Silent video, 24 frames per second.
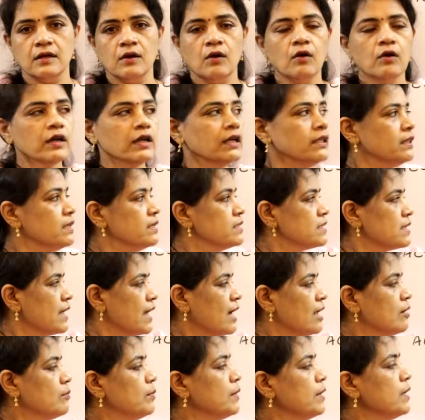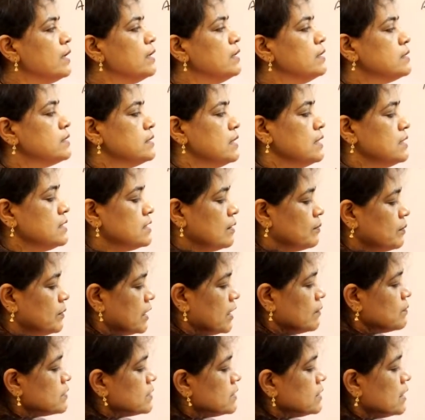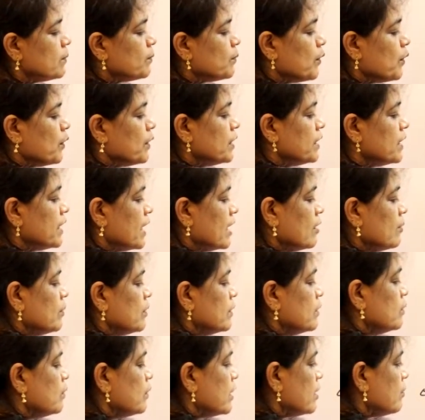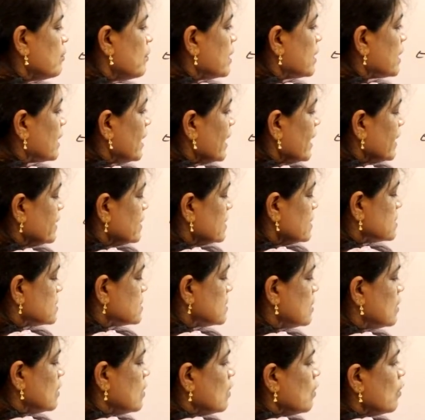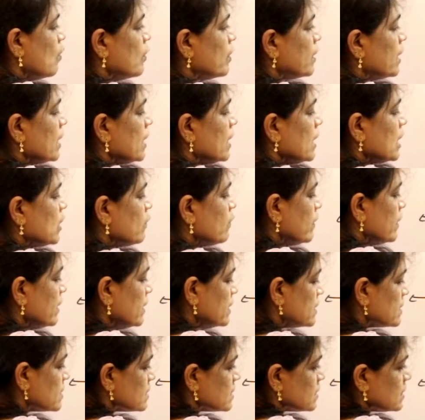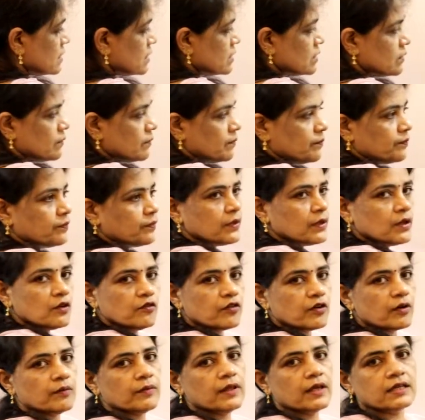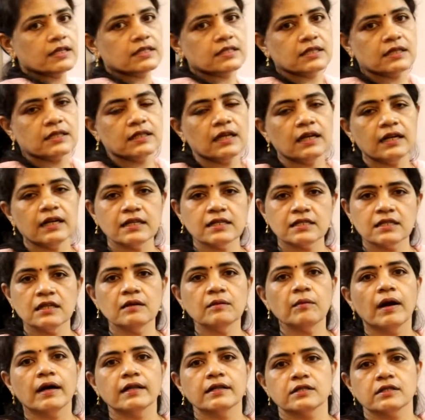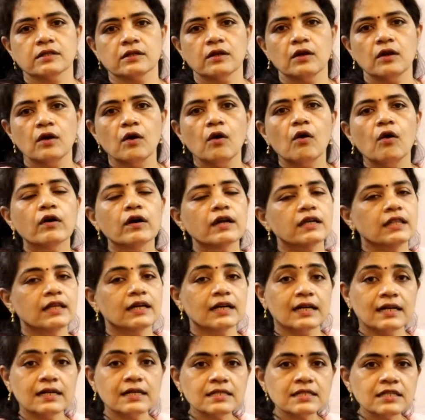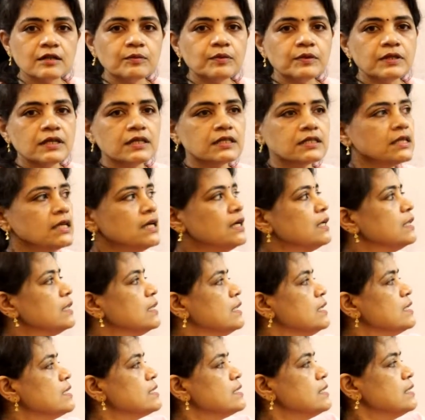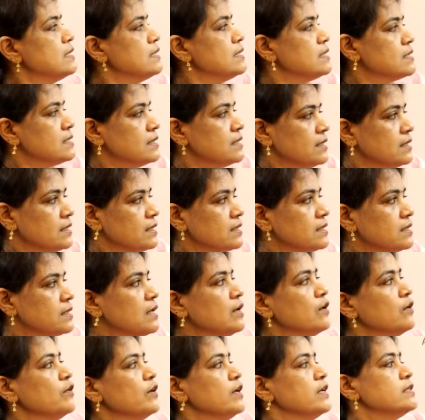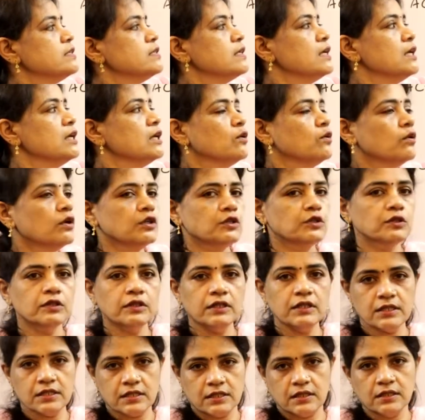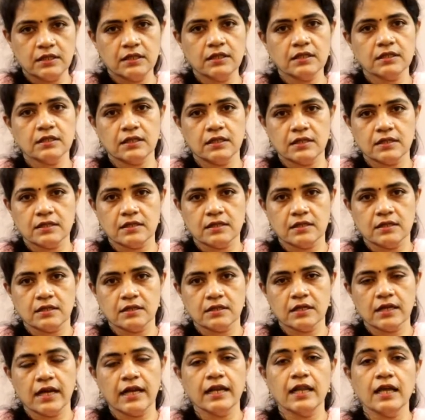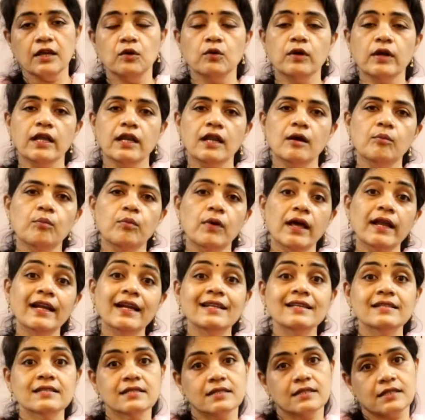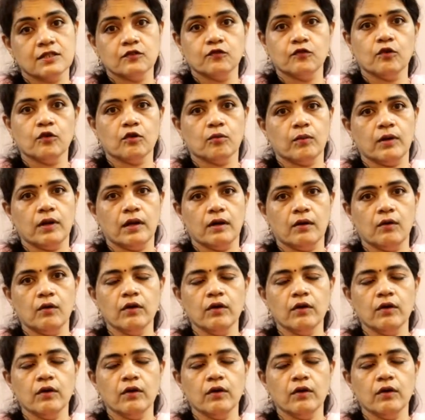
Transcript: Okay, this can be, see, sometimes the point can be, you can mark like this. Okay, equidistant from the x-axis, that doesn't matter. Okay, the concept is this distance is equal to this distance, and you can apply distance formula.